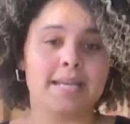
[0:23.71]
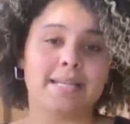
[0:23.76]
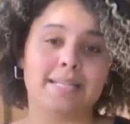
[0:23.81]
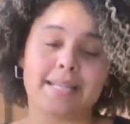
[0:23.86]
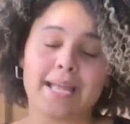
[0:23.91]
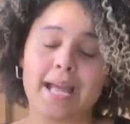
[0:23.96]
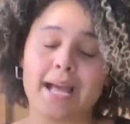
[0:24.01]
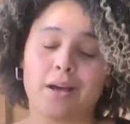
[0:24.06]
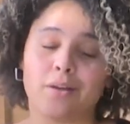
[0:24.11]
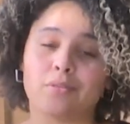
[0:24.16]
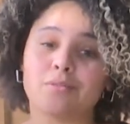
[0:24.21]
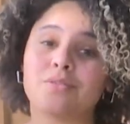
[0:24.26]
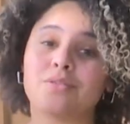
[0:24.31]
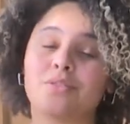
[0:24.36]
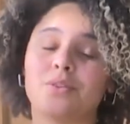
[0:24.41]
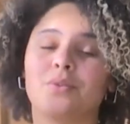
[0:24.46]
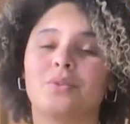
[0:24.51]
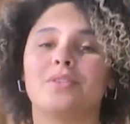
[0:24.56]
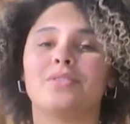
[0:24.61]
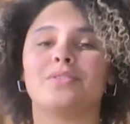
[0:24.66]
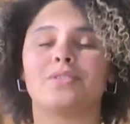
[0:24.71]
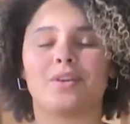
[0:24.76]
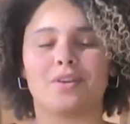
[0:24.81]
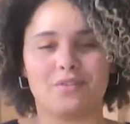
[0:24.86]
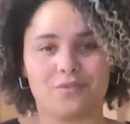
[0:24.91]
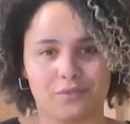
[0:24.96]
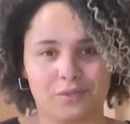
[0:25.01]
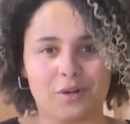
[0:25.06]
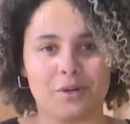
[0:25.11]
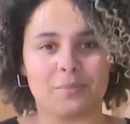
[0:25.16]
And now, students
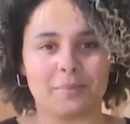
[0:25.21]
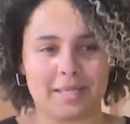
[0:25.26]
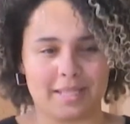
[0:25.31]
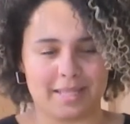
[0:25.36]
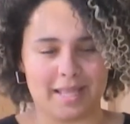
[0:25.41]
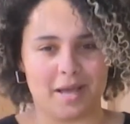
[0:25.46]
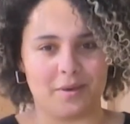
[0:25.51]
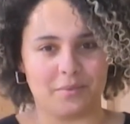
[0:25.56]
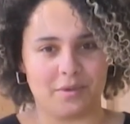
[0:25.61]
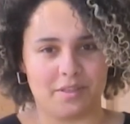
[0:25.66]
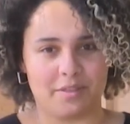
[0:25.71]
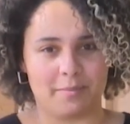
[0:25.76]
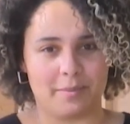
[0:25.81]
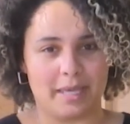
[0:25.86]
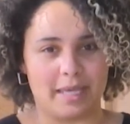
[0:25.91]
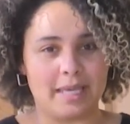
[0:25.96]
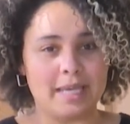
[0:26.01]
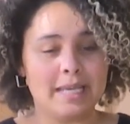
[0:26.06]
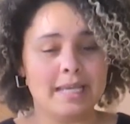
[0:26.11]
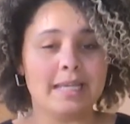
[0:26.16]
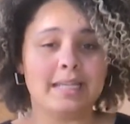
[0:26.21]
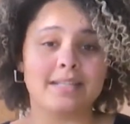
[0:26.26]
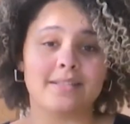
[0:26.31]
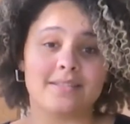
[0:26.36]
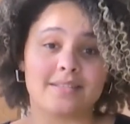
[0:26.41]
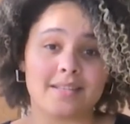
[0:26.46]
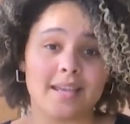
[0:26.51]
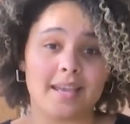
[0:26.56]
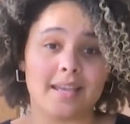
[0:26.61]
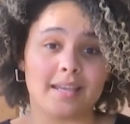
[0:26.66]
confirming that with me
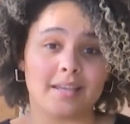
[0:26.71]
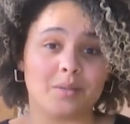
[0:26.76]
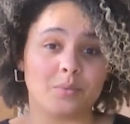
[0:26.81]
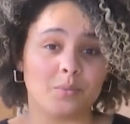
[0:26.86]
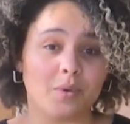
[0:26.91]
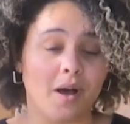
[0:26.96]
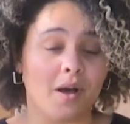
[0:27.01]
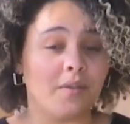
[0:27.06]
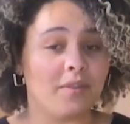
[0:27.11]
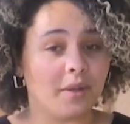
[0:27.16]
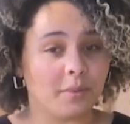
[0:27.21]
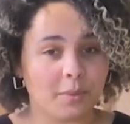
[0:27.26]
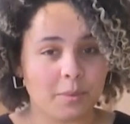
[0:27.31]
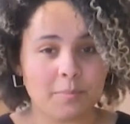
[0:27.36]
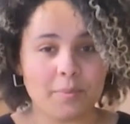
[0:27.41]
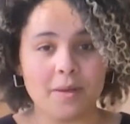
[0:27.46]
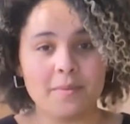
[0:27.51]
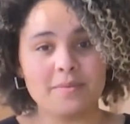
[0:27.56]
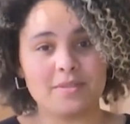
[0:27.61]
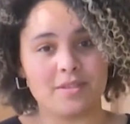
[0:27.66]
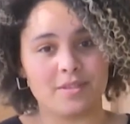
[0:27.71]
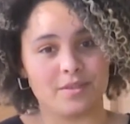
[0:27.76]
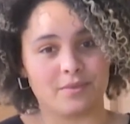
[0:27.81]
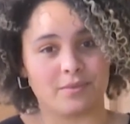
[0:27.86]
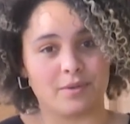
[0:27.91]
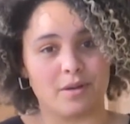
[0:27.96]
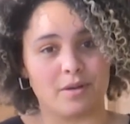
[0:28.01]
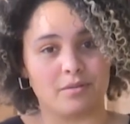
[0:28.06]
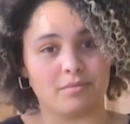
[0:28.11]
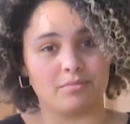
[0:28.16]
and saying while there were bumps in
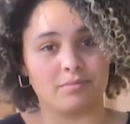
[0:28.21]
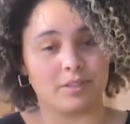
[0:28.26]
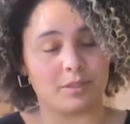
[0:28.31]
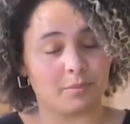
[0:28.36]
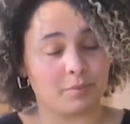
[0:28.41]
the road,